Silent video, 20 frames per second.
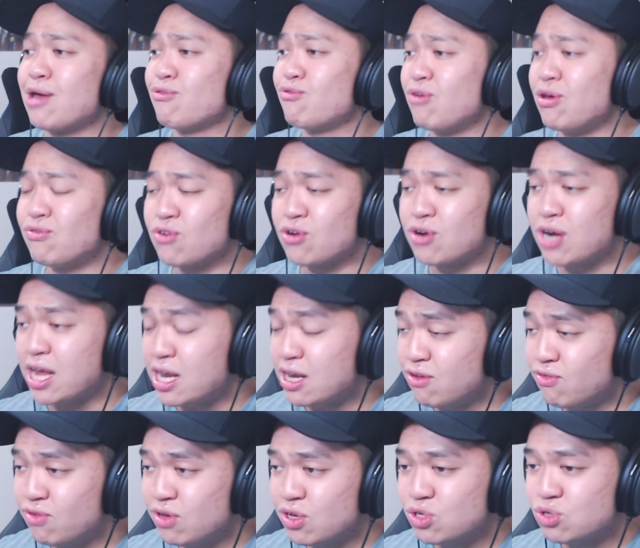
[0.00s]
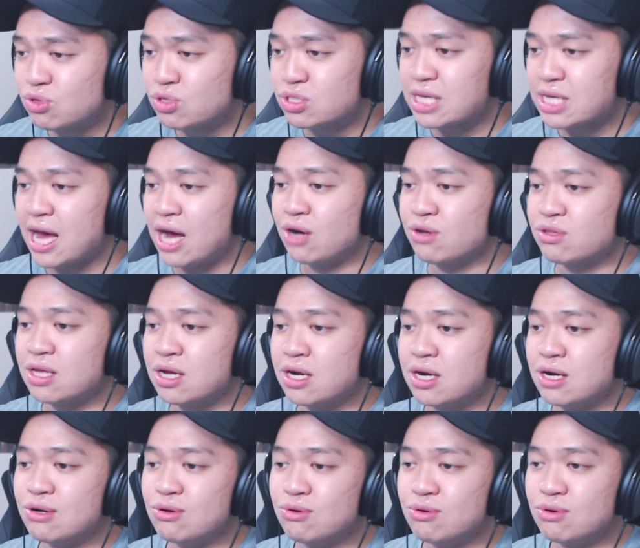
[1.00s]
favorite individuals out
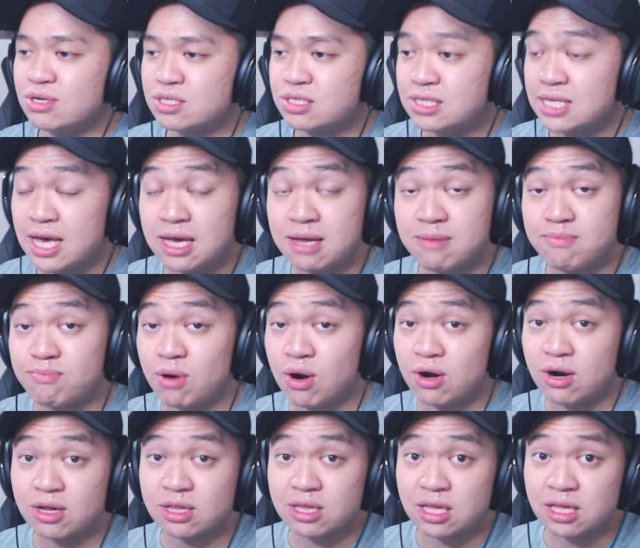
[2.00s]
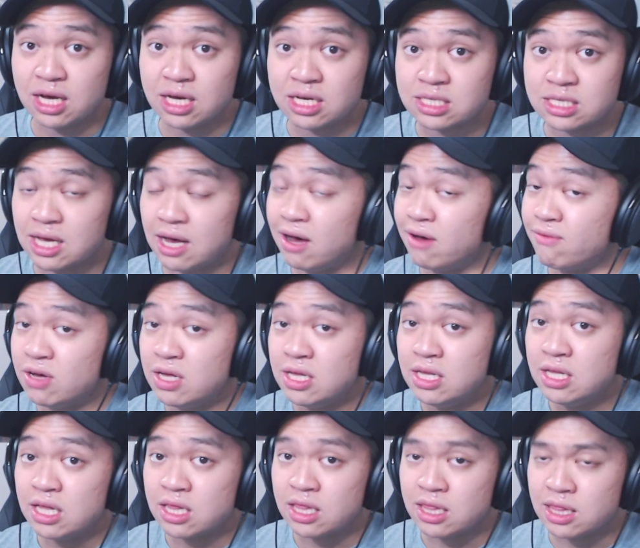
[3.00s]
there who has taken part on the likes of
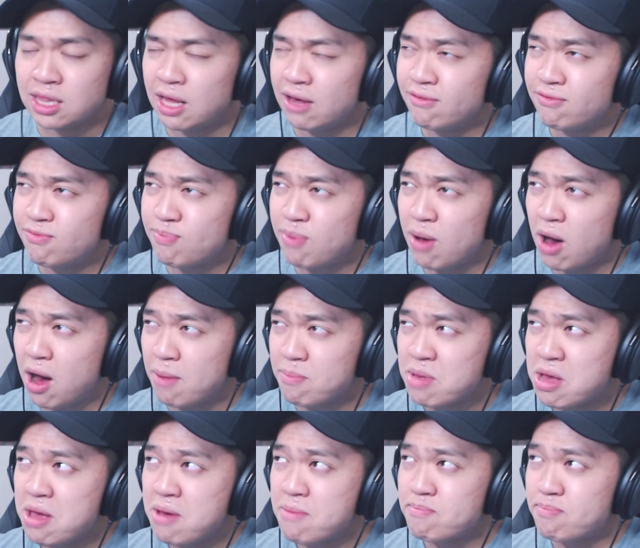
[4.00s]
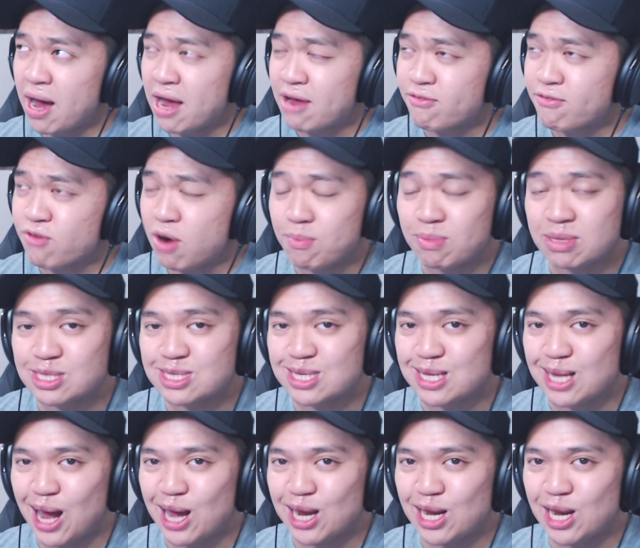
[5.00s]
Love Bomb by
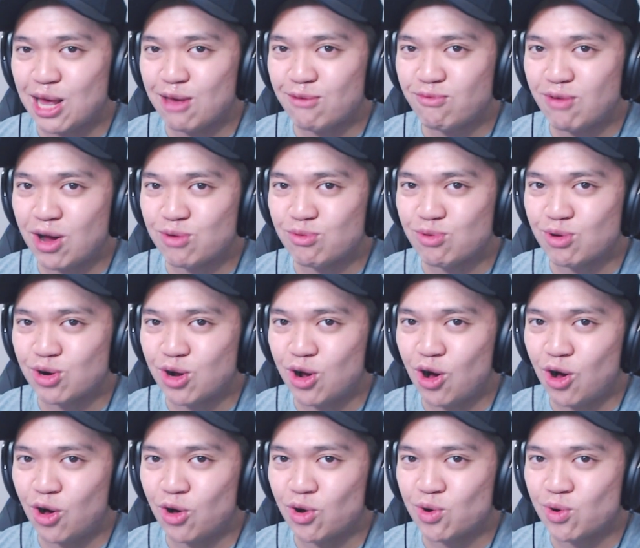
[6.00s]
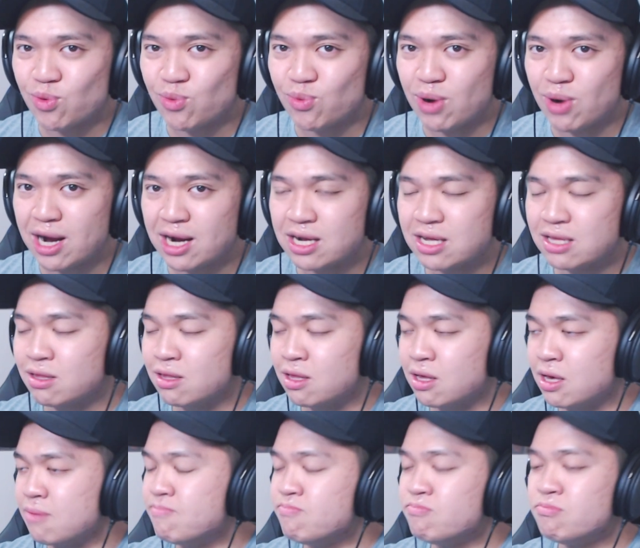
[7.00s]
Frumis9, if I recall
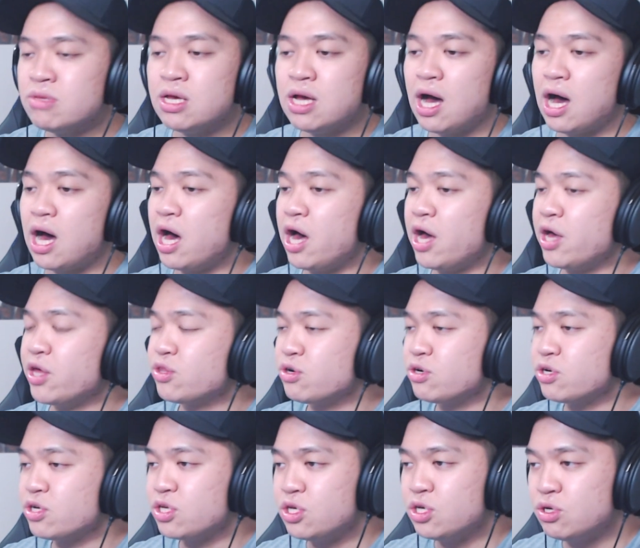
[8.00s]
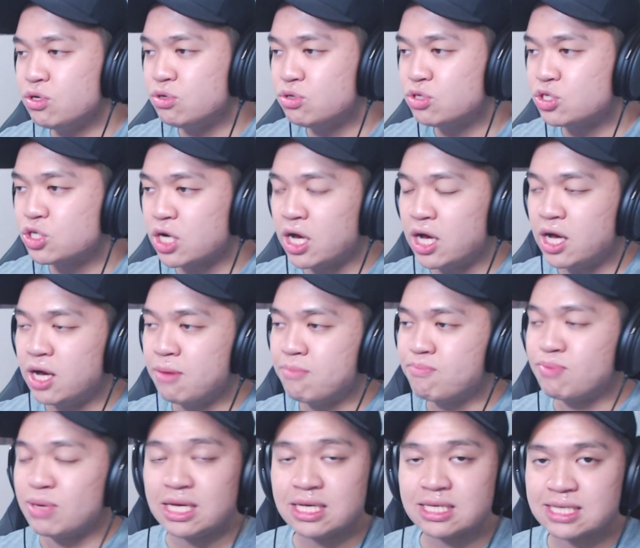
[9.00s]
correctly. Other huge
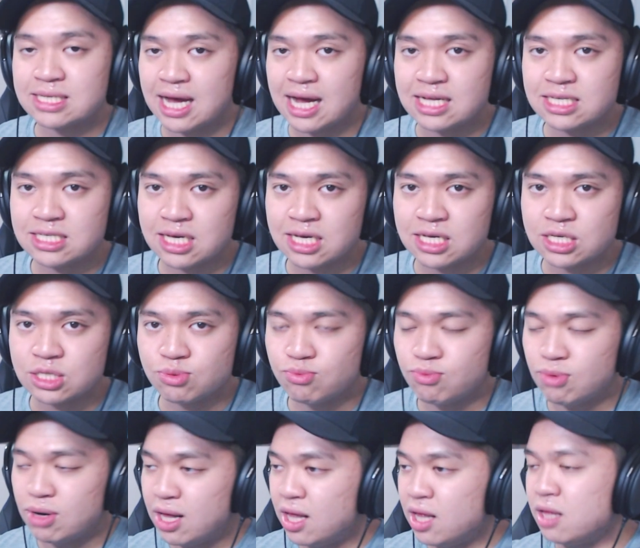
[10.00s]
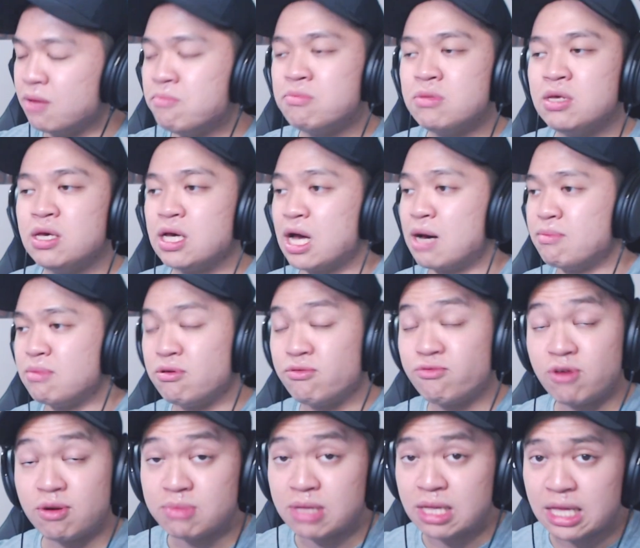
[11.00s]
B-sides as well, coming
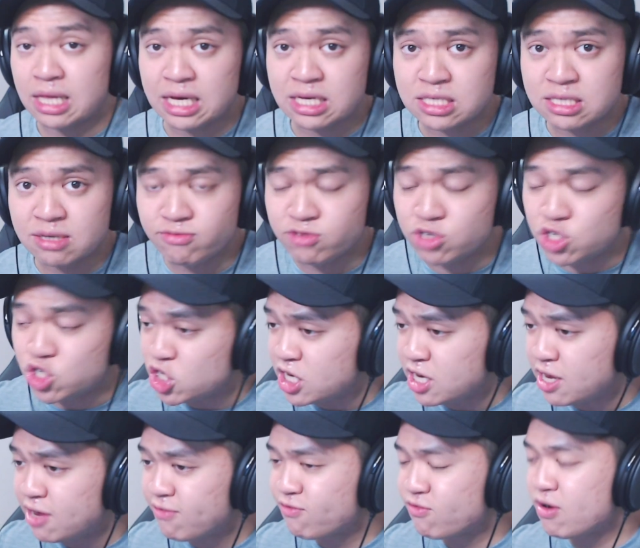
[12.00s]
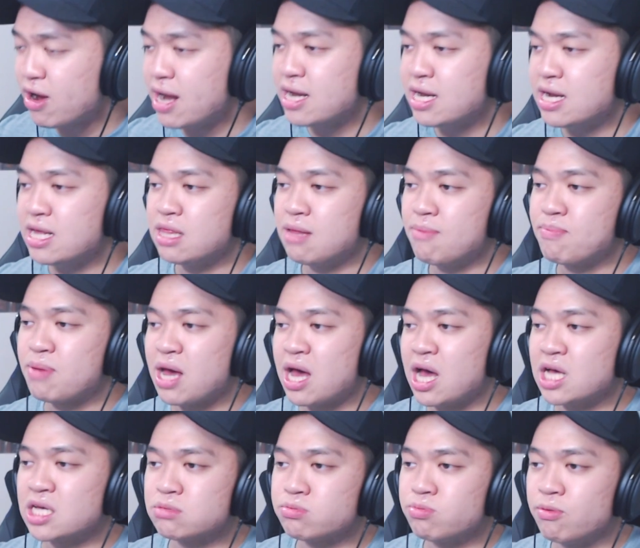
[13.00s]
from the likes of G-Friend in the
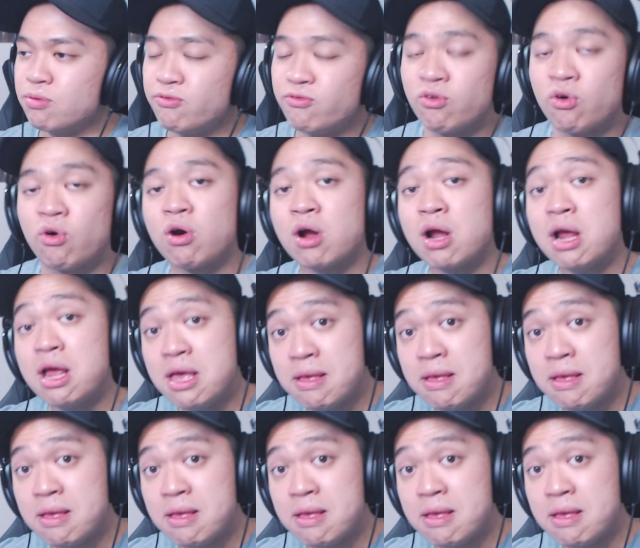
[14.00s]
past before,